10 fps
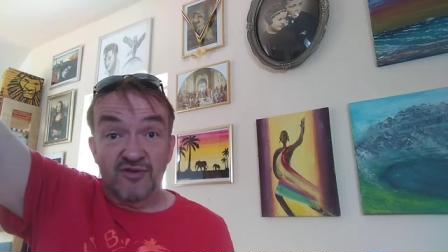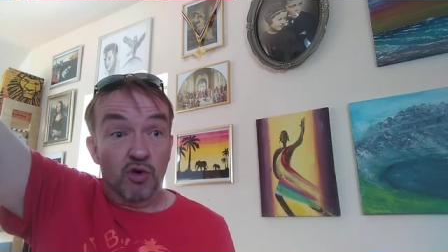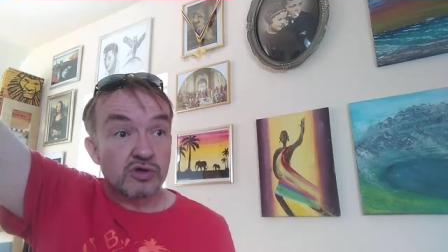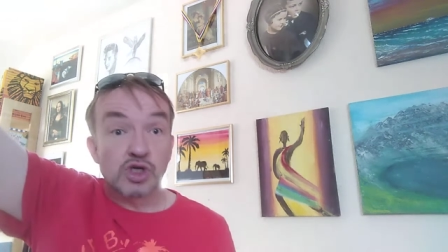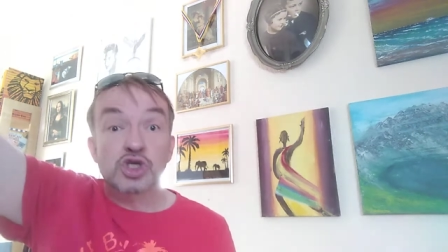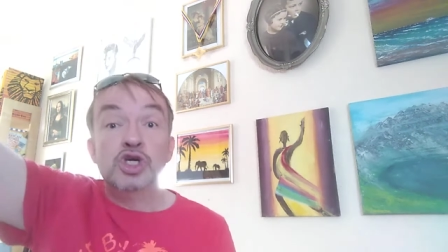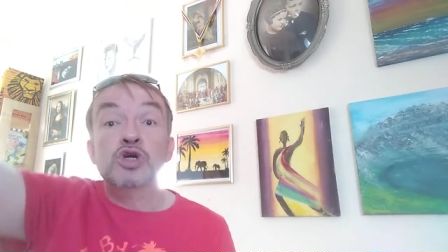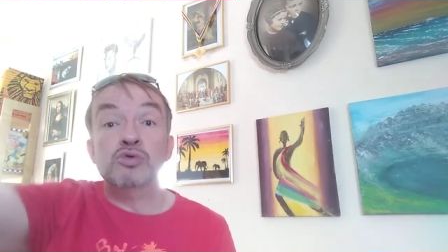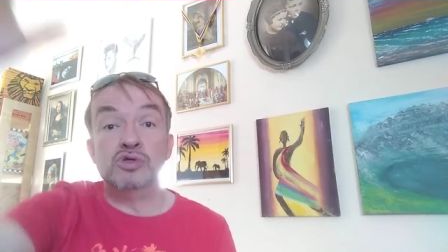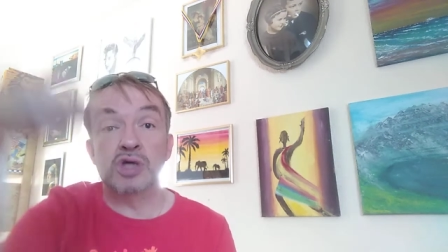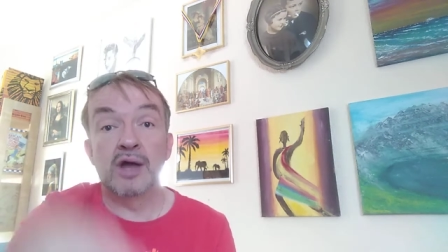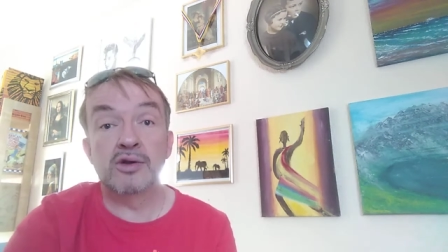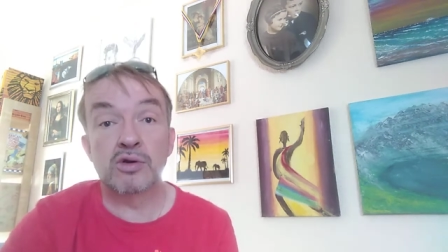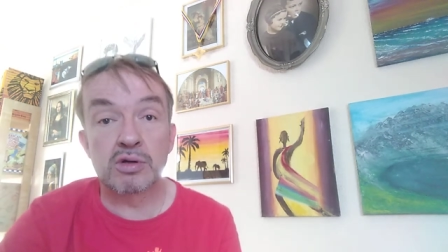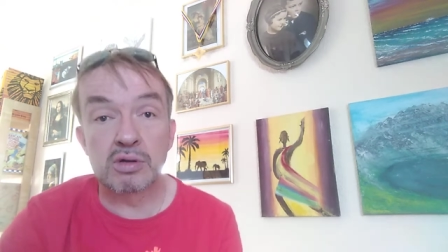of course, huge
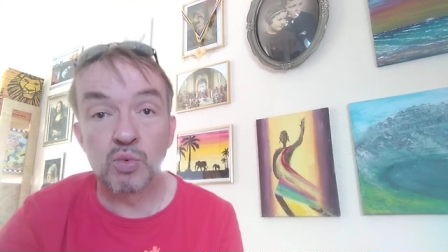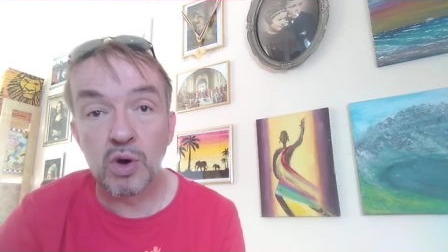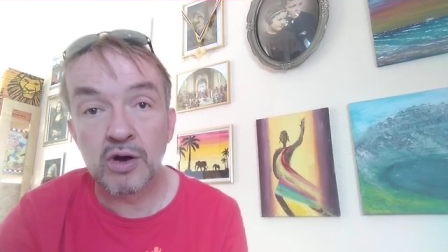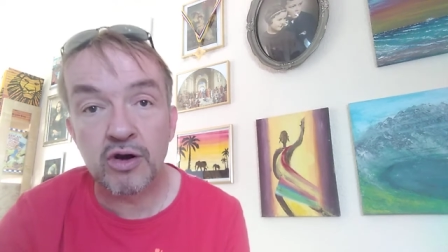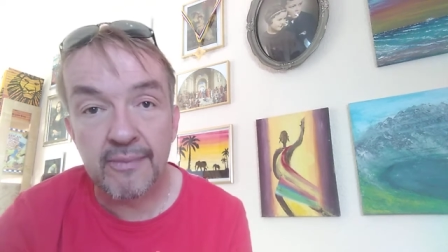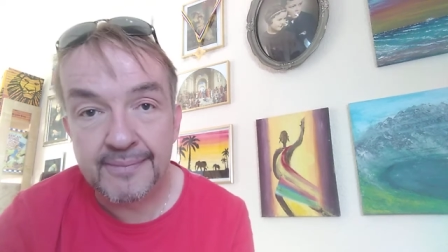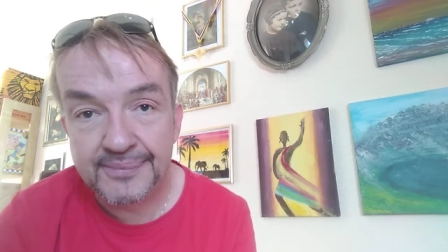underwater.